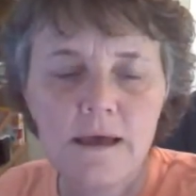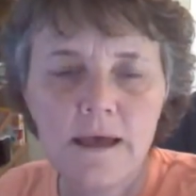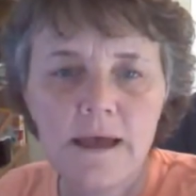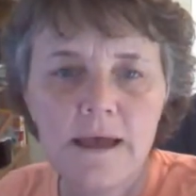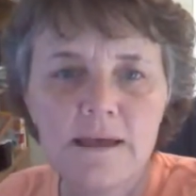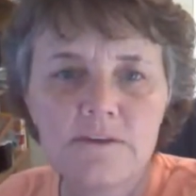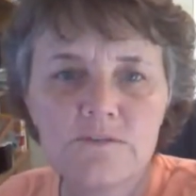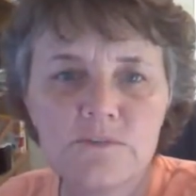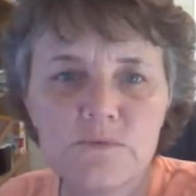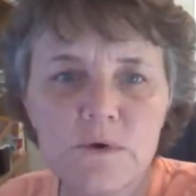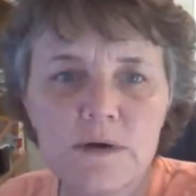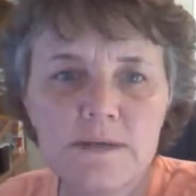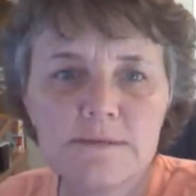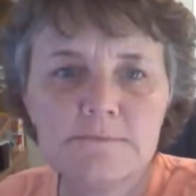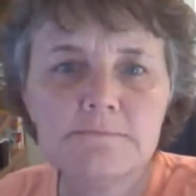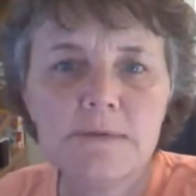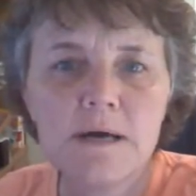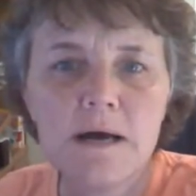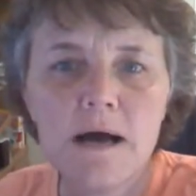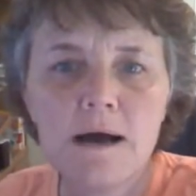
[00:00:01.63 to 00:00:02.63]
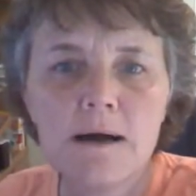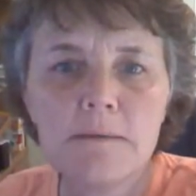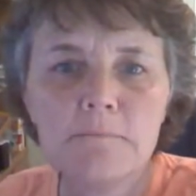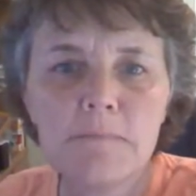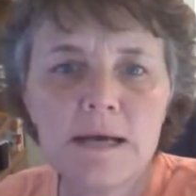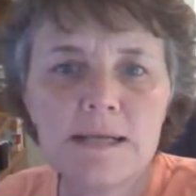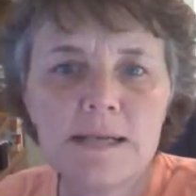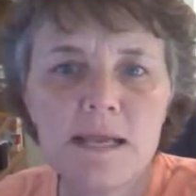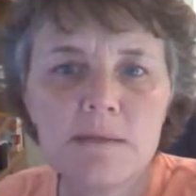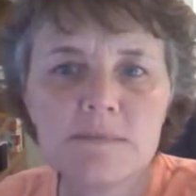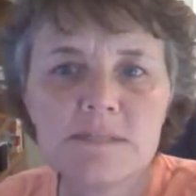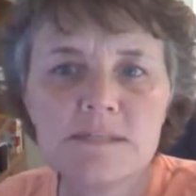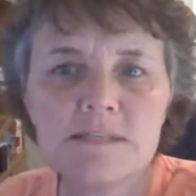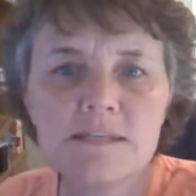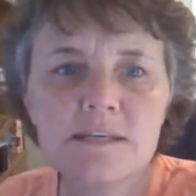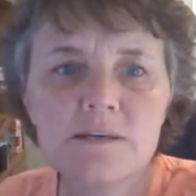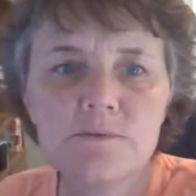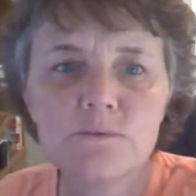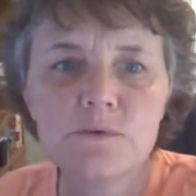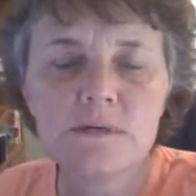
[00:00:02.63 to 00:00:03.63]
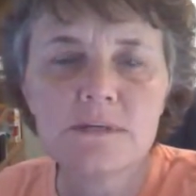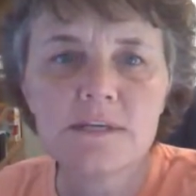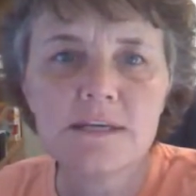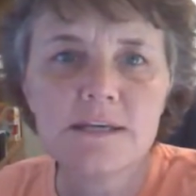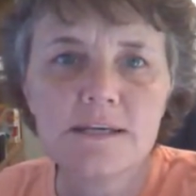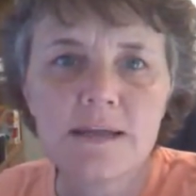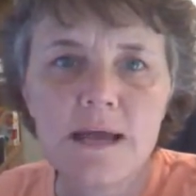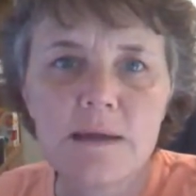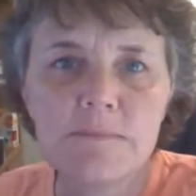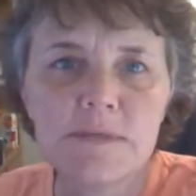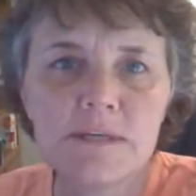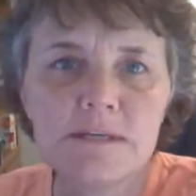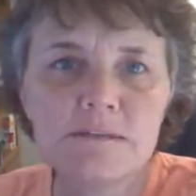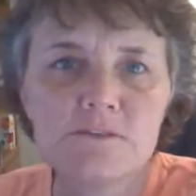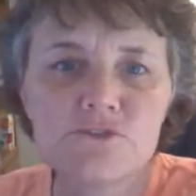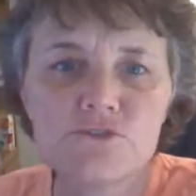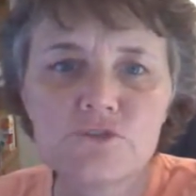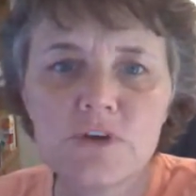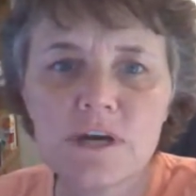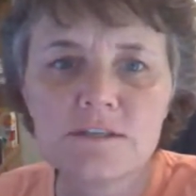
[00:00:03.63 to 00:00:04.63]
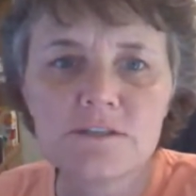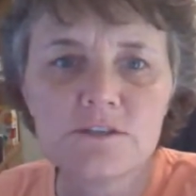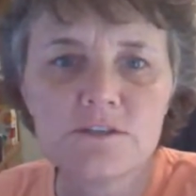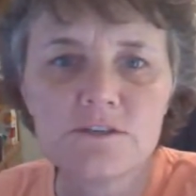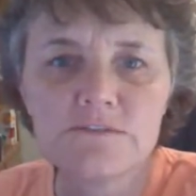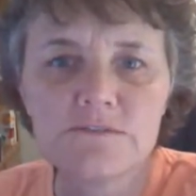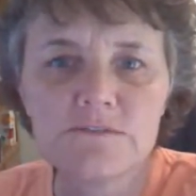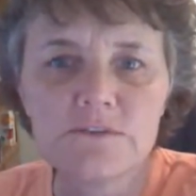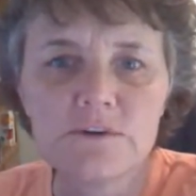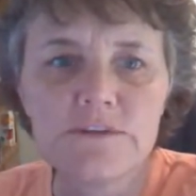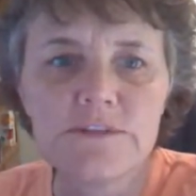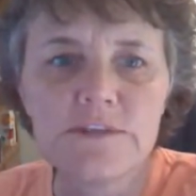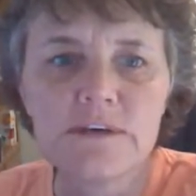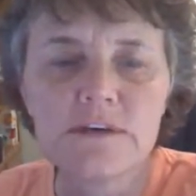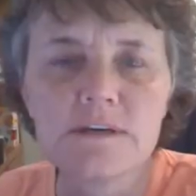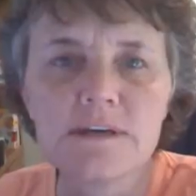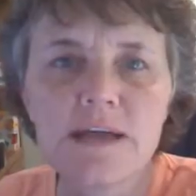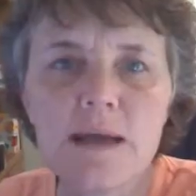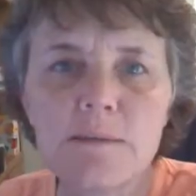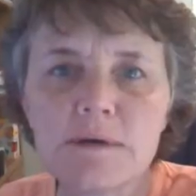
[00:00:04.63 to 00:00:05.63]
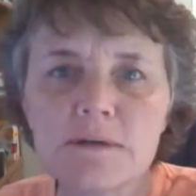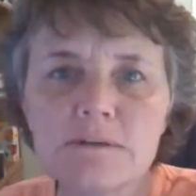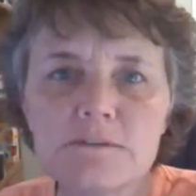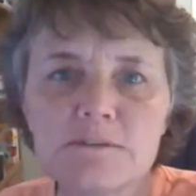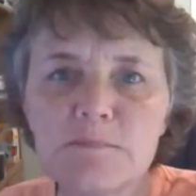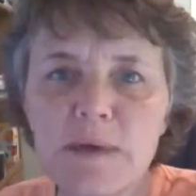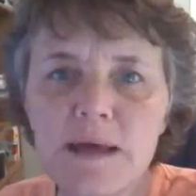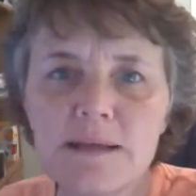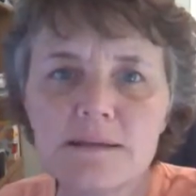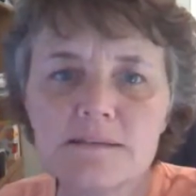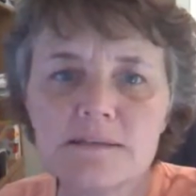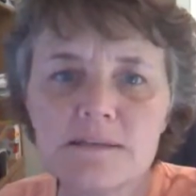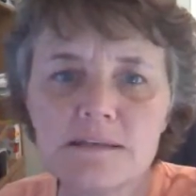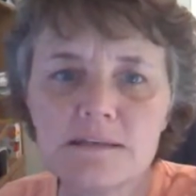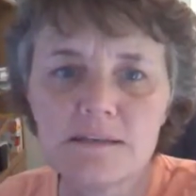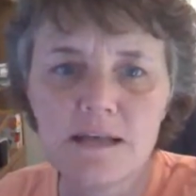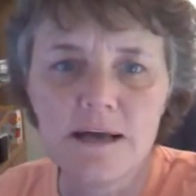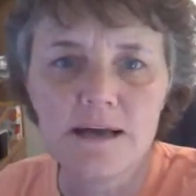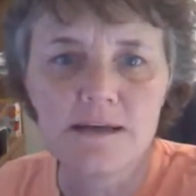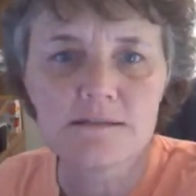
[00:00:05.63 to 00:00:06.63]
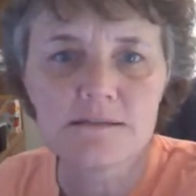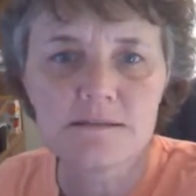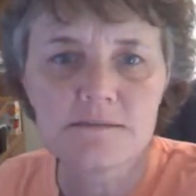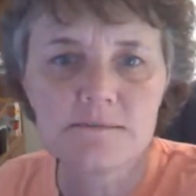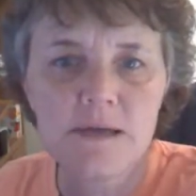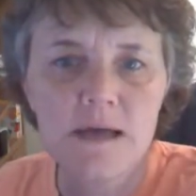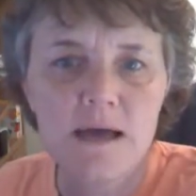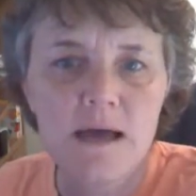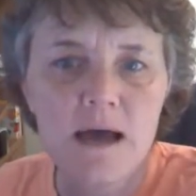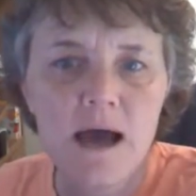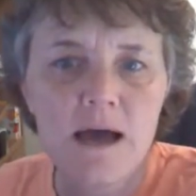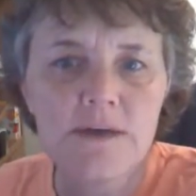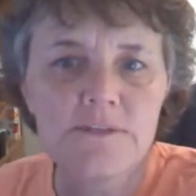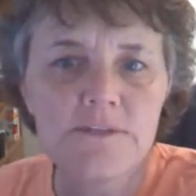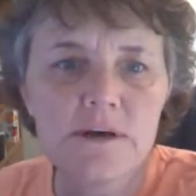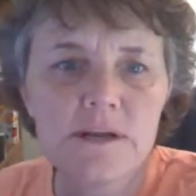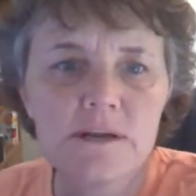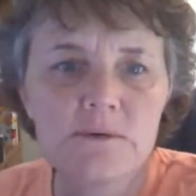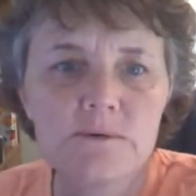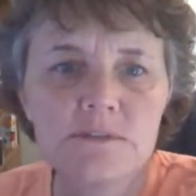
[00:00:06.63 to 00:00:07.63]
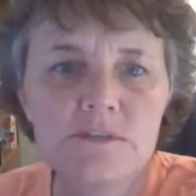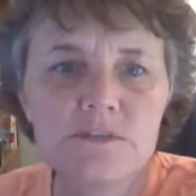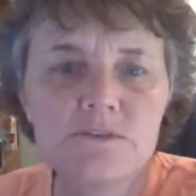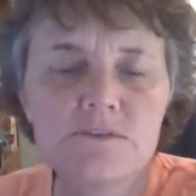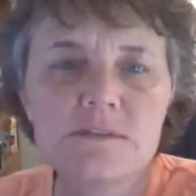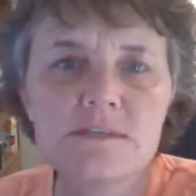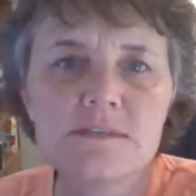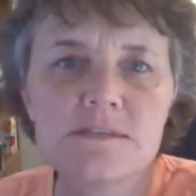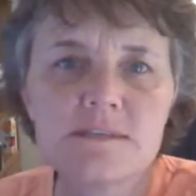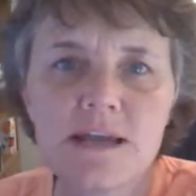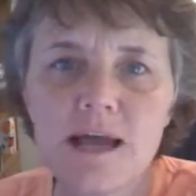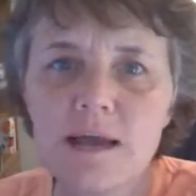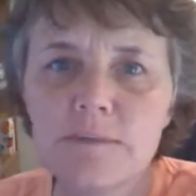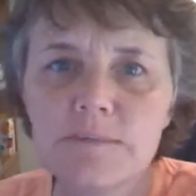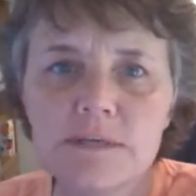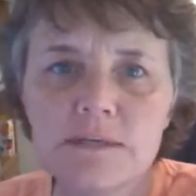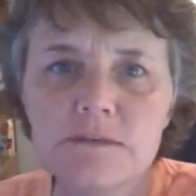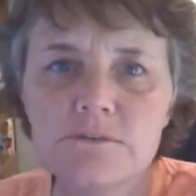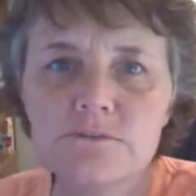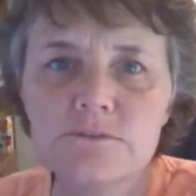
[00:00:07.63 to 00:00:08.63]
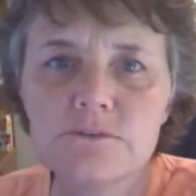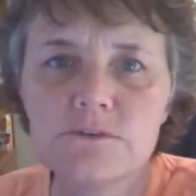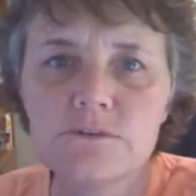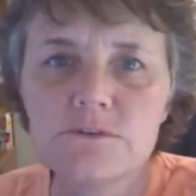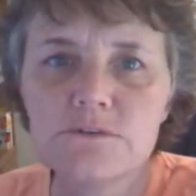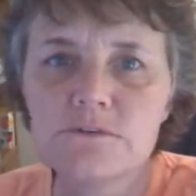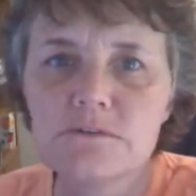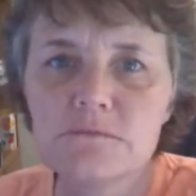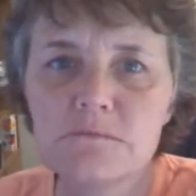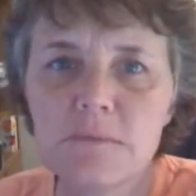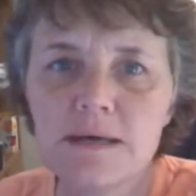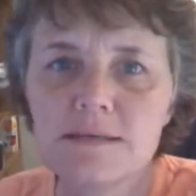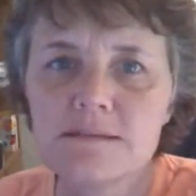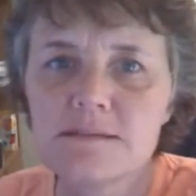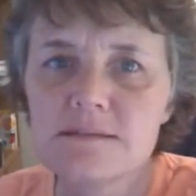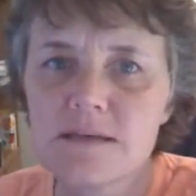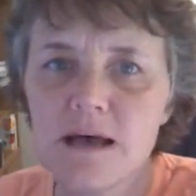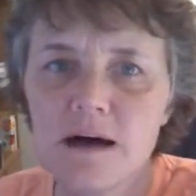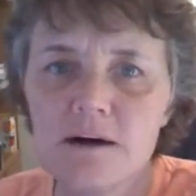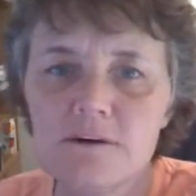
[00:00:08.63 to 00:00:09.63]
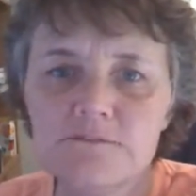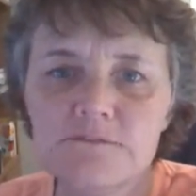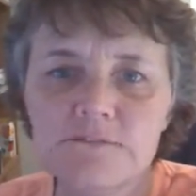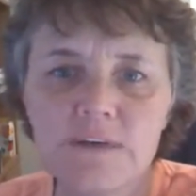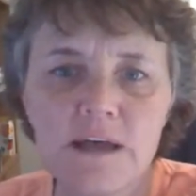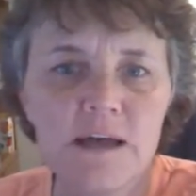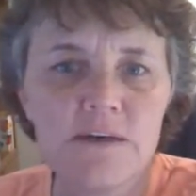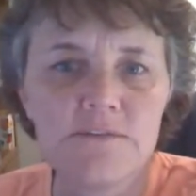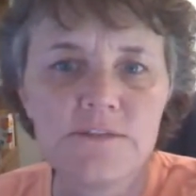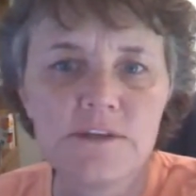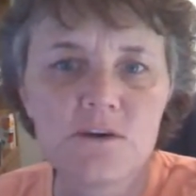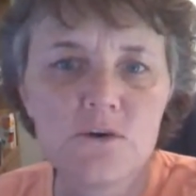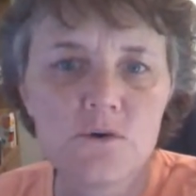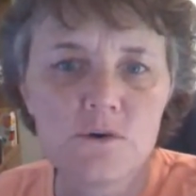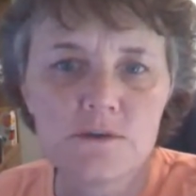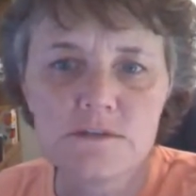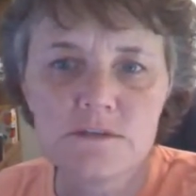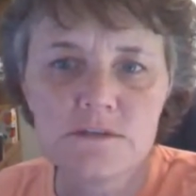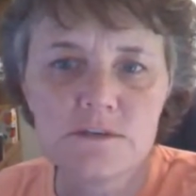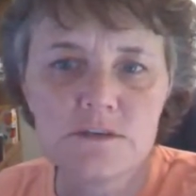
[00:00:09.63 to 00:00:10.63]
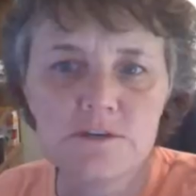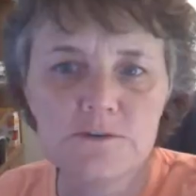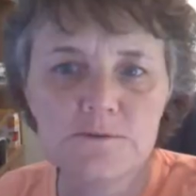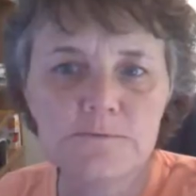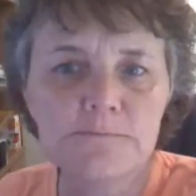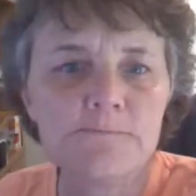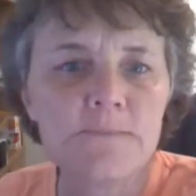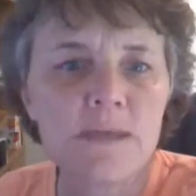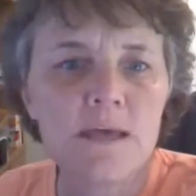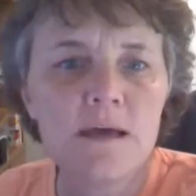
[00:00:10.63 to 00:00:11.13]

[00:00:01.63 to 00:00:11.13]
Hey everyone, my name is Dina Wilkie and I'm the instructor for the chemical dependency class. I thought I would use this time to introduce myself and the course to you.